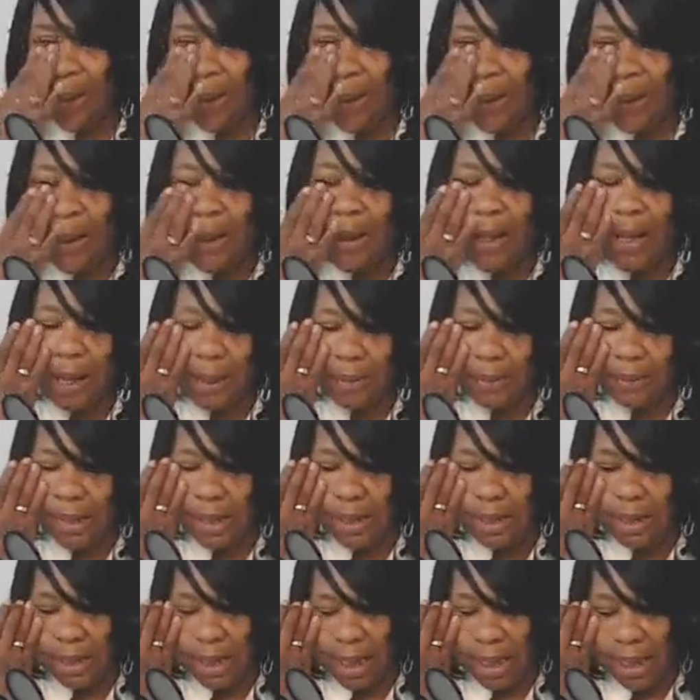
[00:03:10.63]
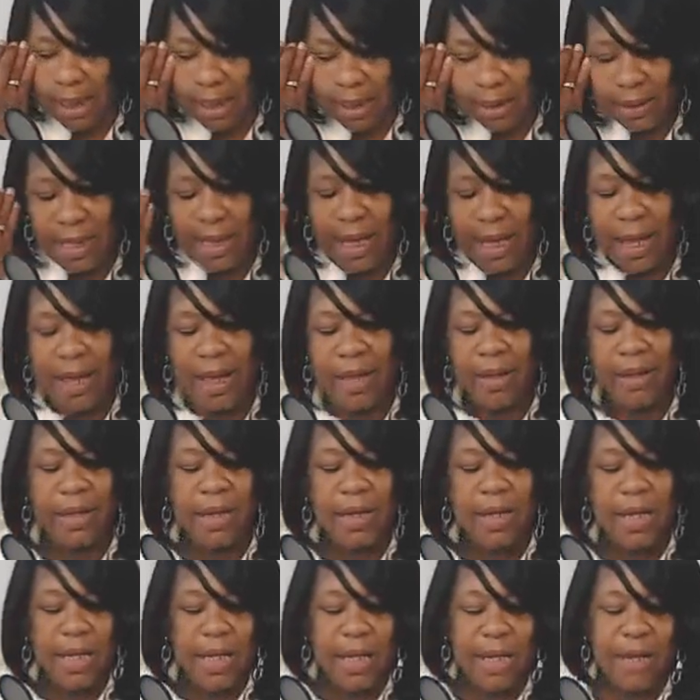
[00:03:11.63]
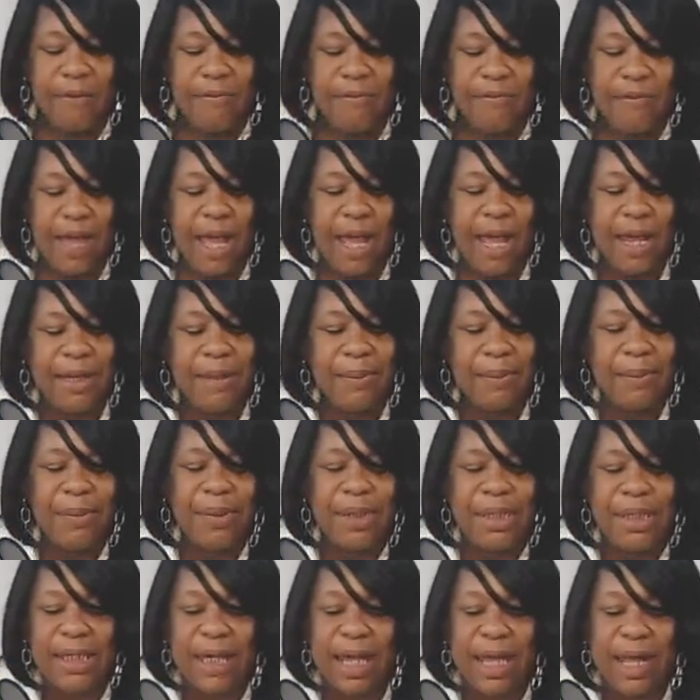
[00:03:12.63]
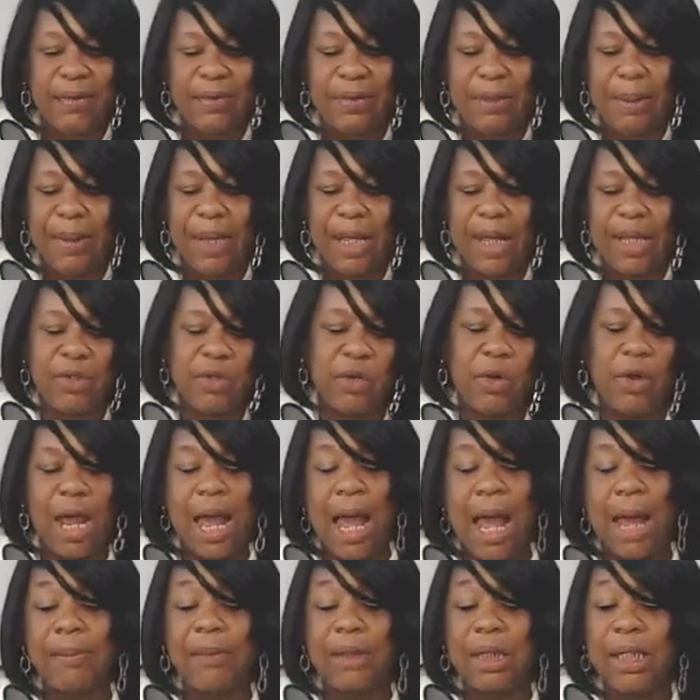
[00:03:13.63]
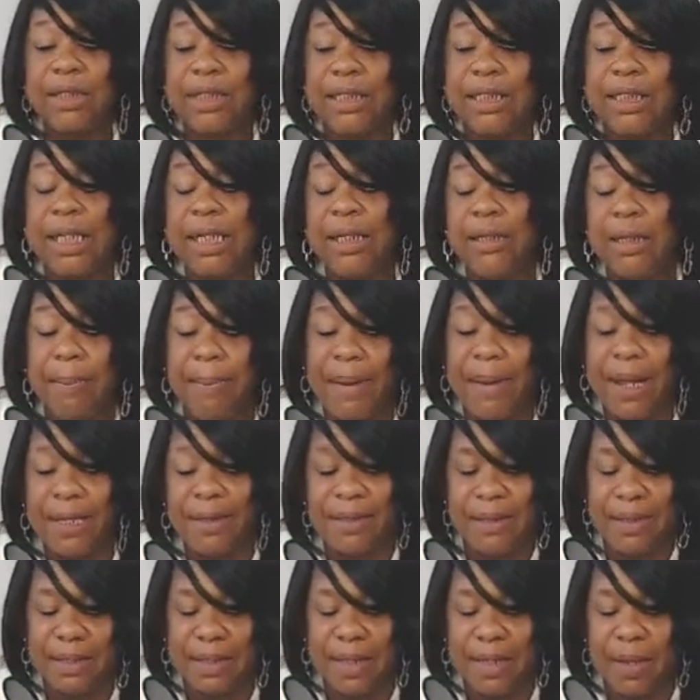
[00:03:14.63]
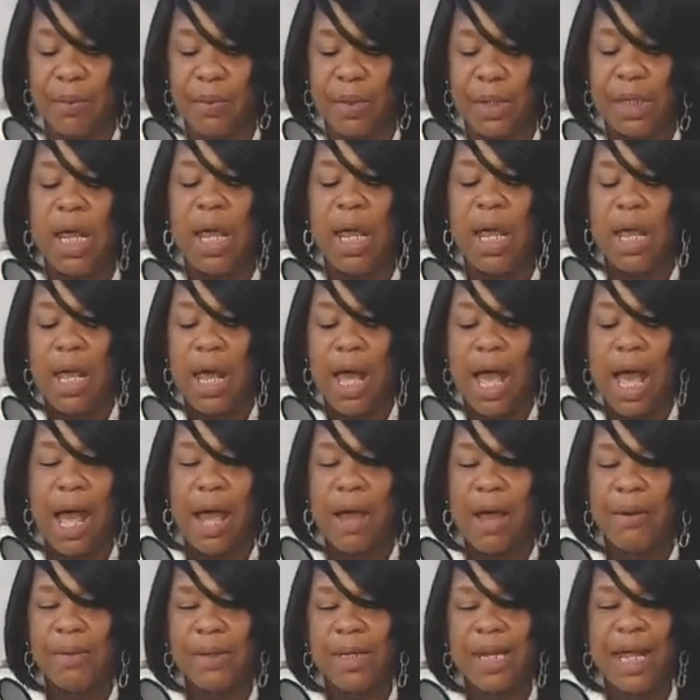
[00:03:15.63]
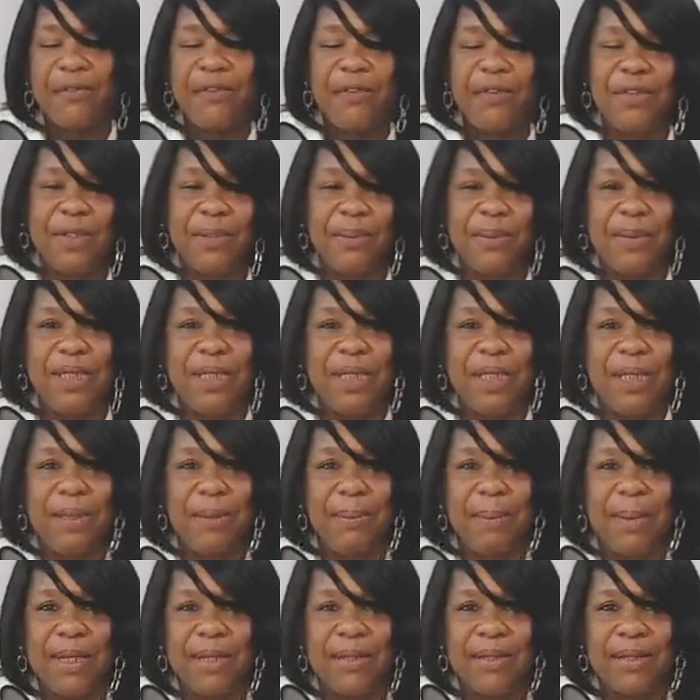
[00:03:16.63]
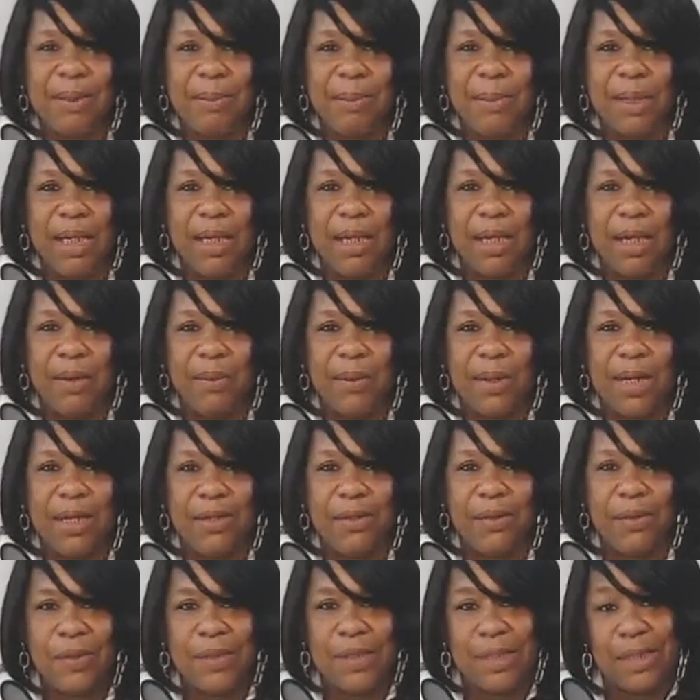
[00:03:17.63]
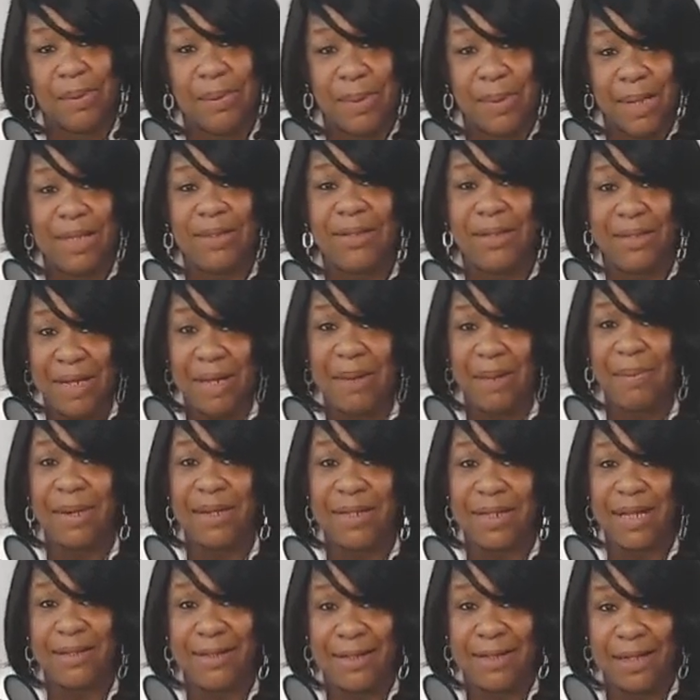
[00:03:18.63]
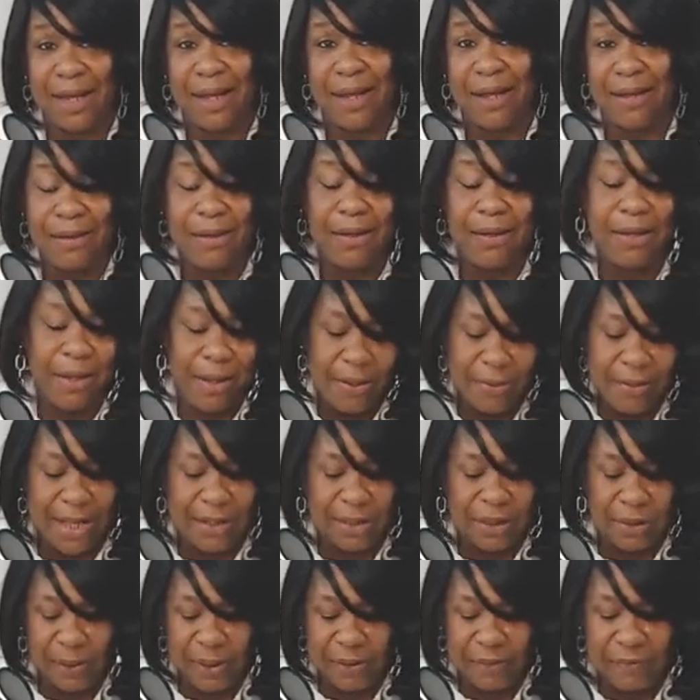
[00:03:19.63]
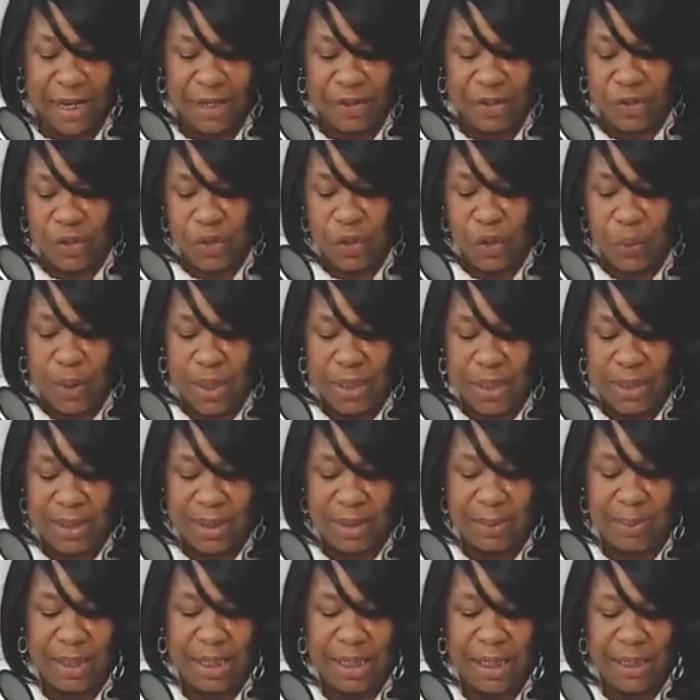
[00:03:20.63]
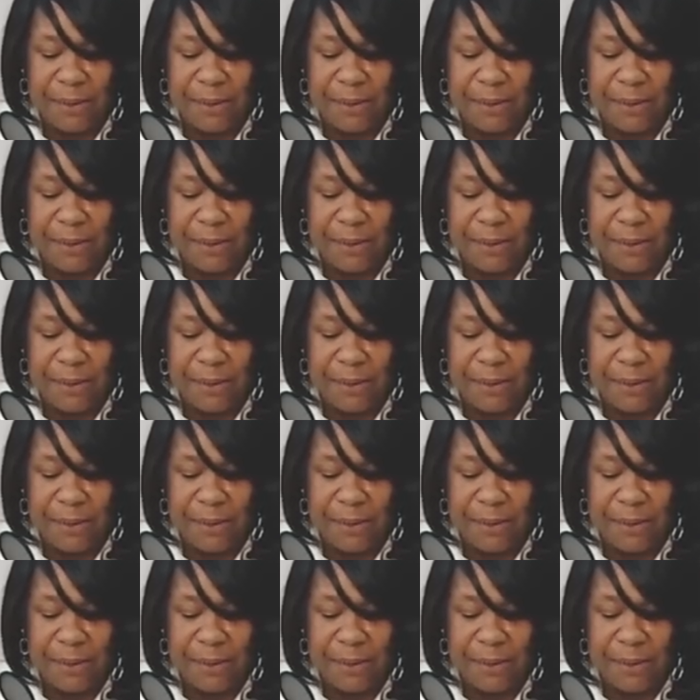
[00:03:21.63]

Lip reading: I'm just saying that if I am putting out the best or I'm seeing the best in someone, I would like for them to see the best in me. And when I do see the best in them, as I said, that's a reflection of what's in me.